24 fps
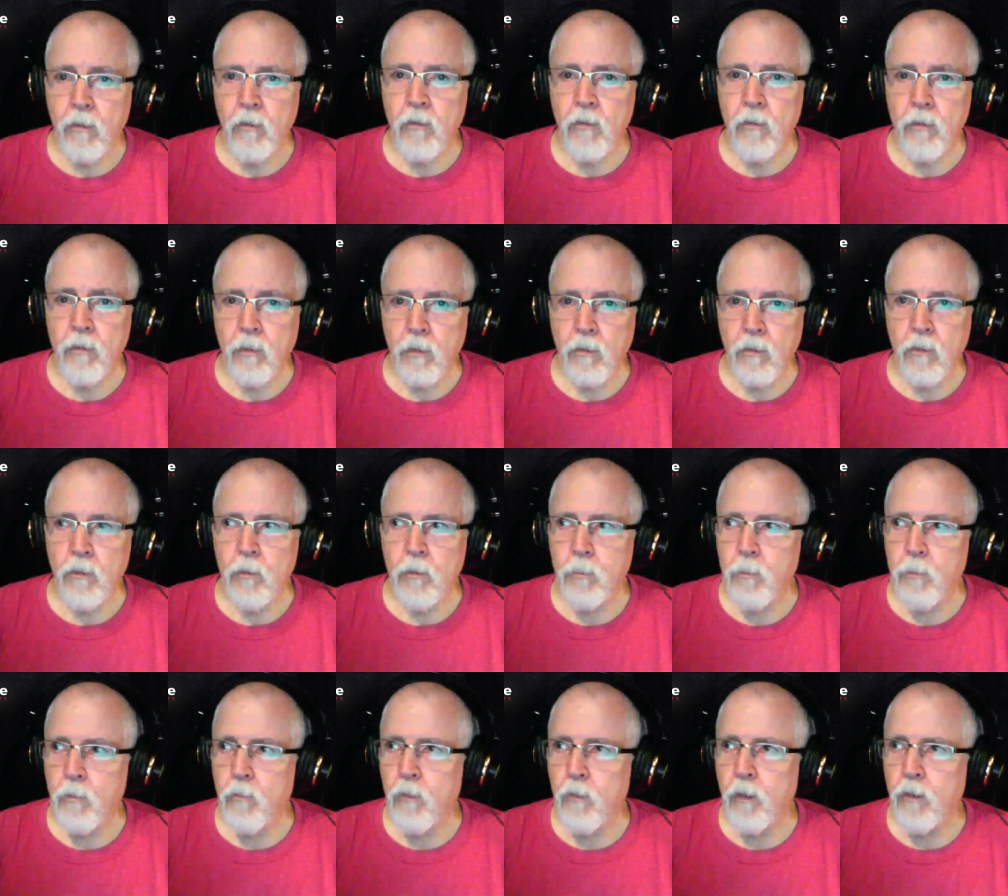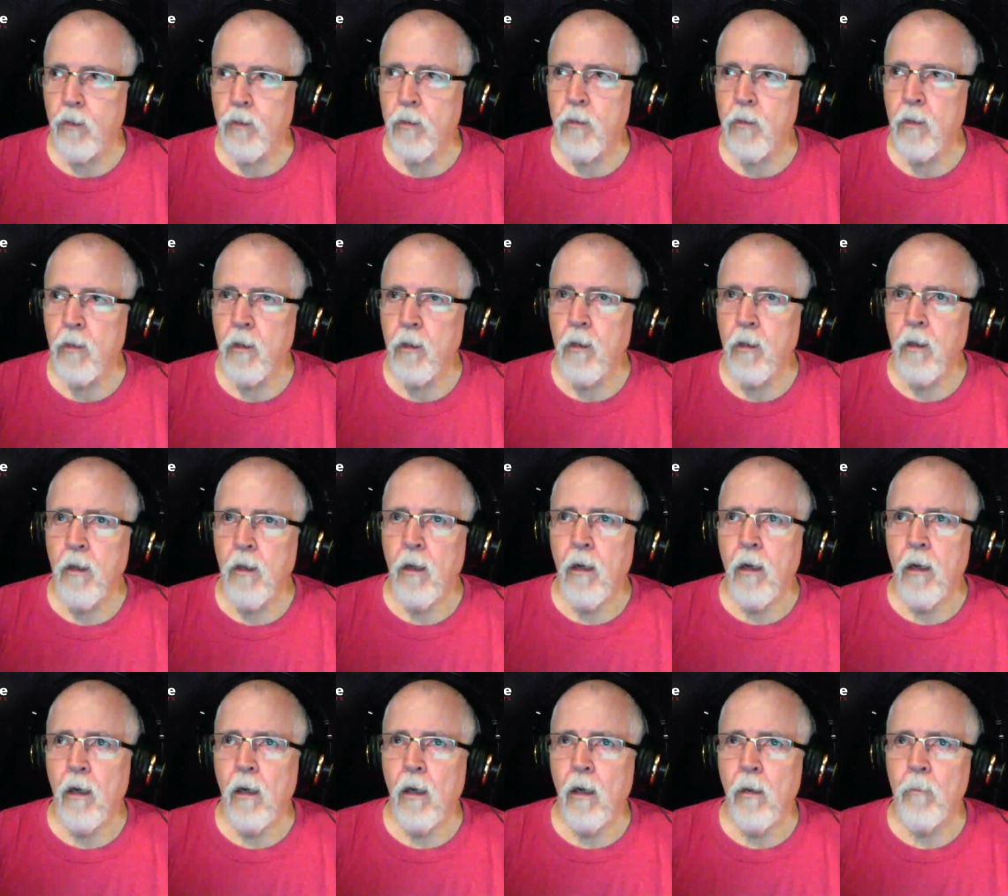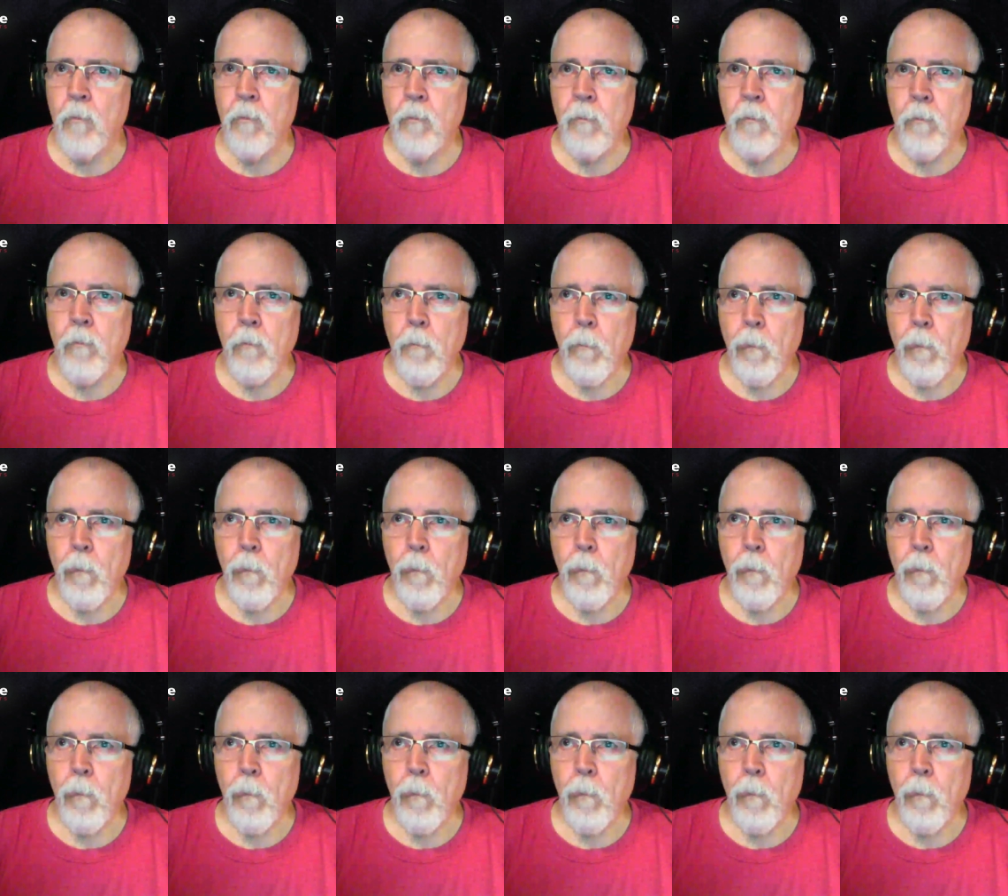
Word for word: his that's his profession. Um,